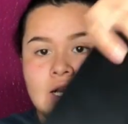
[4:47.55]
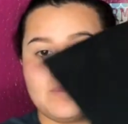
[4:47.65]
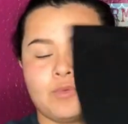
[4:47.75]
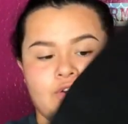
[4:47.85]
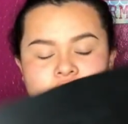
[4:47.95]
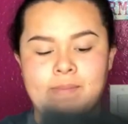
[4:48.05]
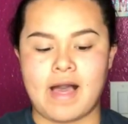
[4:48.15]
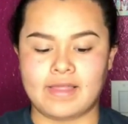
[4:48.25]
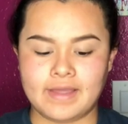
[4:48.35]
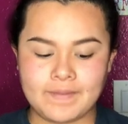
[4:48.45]
Morphe
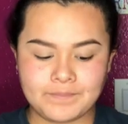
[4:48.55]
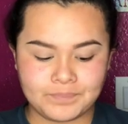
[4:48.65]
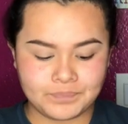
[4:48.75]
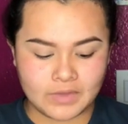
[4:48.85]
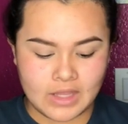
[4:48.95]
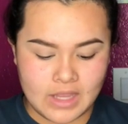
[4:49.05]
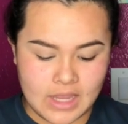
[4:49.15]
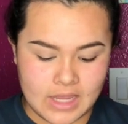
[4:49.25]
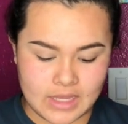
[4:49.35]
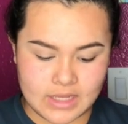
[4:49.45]
palette,
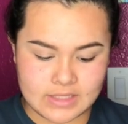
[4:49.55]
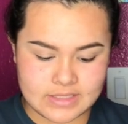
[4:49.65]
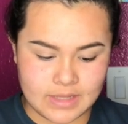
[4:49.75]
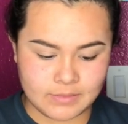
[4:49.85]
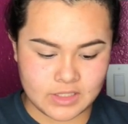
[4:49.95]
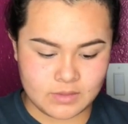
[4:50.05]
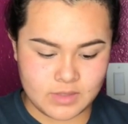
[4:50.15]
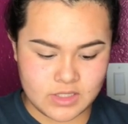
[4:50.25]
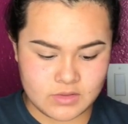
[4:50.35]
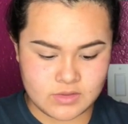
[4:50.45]
and I'm going to
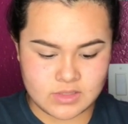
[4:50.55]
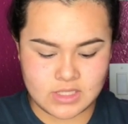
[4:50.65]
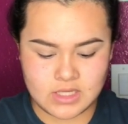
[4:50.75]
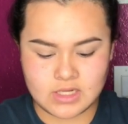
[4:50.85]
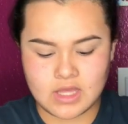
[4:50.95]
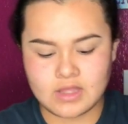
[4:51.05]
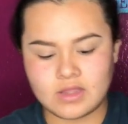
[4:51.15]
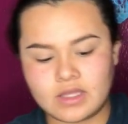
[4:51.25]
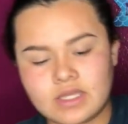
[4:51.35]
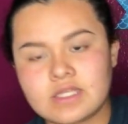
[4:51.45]
be using
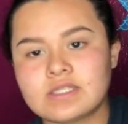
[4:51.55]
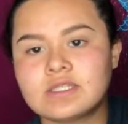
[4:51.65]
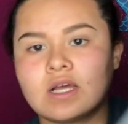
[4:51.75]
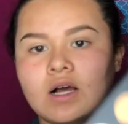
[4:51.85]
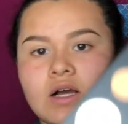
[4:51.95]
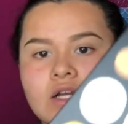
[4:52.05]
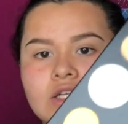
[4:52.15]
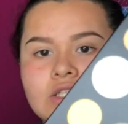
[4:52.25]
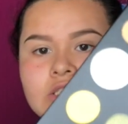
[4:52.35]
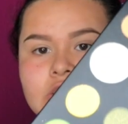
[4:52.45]
this
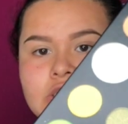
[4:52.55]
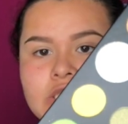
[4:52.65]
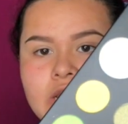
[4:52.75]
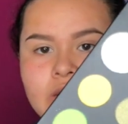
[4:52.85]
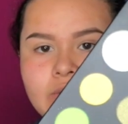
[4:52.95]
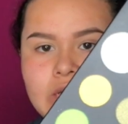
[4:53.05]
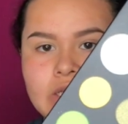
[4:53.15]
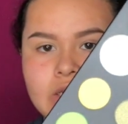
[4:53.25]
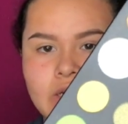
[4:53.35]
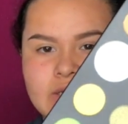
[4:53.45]
shade right
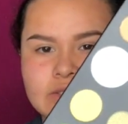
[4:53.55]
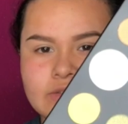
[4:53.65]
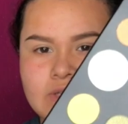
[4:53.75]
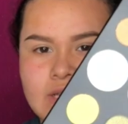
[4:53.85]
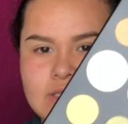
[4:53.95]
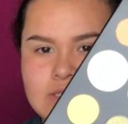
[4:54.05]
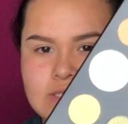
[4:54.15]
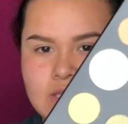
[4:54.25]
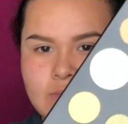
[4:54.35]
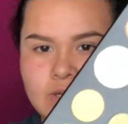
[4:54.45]
here. I don't know if you guys can
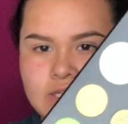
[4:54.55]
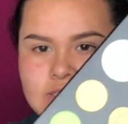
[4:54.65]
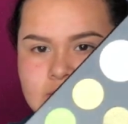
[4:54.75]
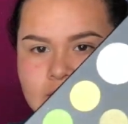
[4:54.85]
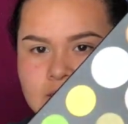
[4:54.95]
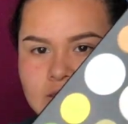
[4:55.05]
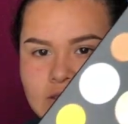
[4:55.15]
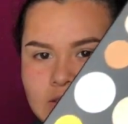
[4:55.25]
see it, but it's like